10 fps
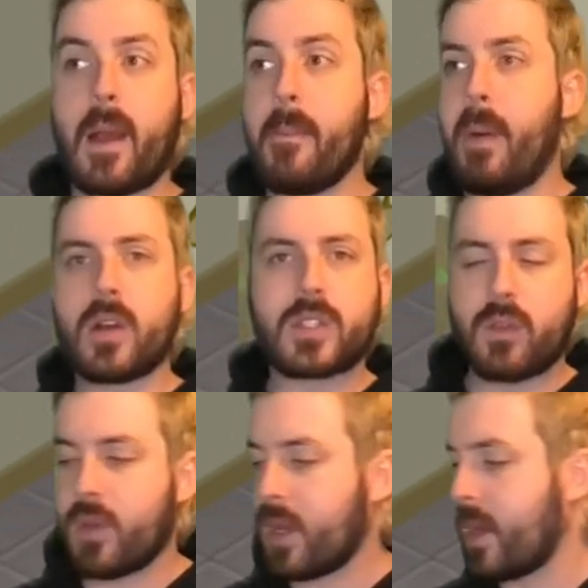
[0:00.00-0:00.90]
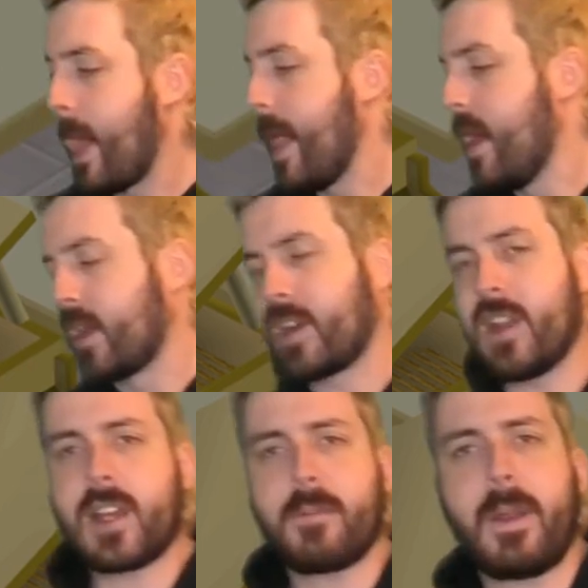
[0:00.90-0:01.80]
A boxing ring, kind
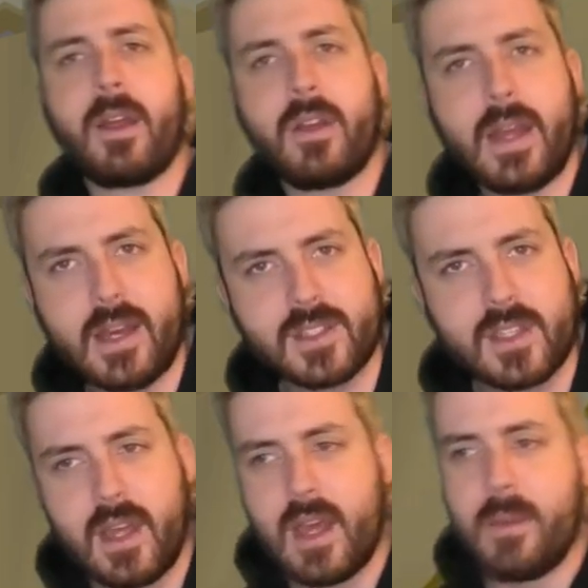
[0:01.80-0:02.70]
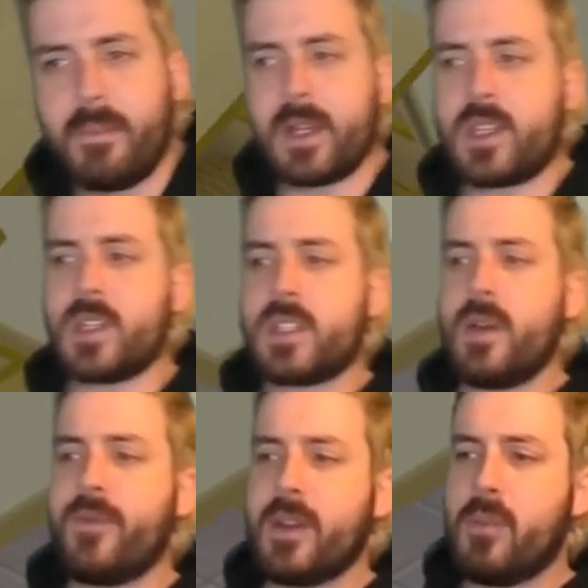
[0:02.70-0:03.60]
of like a player in house, but just
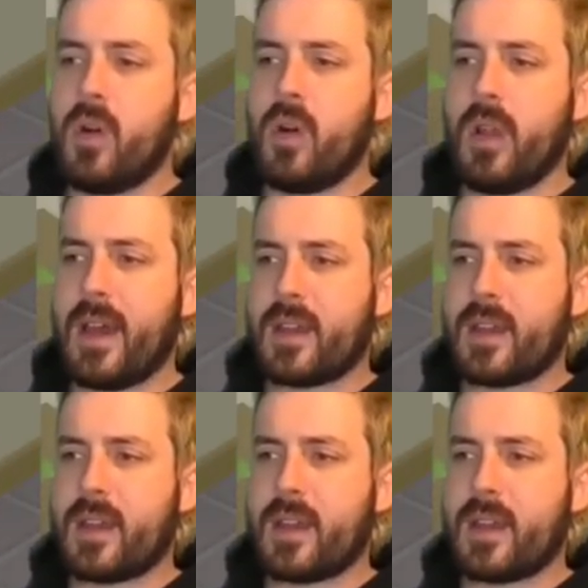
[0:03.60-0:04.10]
something more like